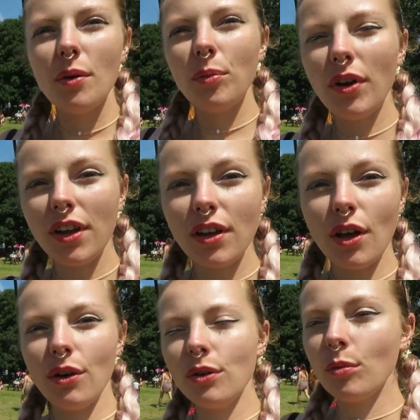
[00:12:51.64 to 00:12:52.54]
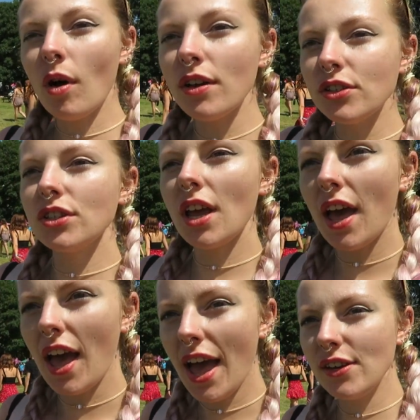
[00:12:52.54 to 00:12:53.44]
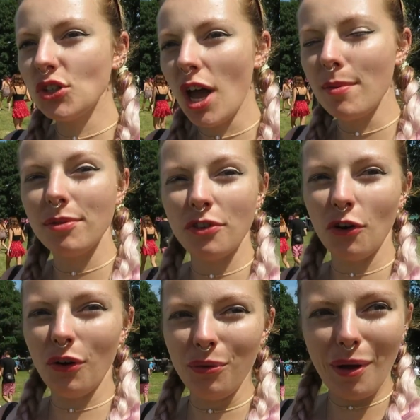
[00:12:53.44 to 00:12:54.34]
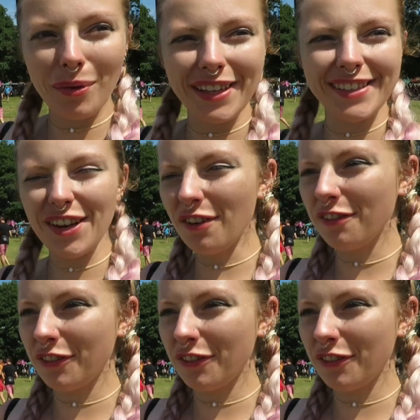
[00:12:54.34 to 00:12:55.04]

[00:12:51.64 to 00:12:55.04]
We're going to go and watch Hench Herbivore while we eat junk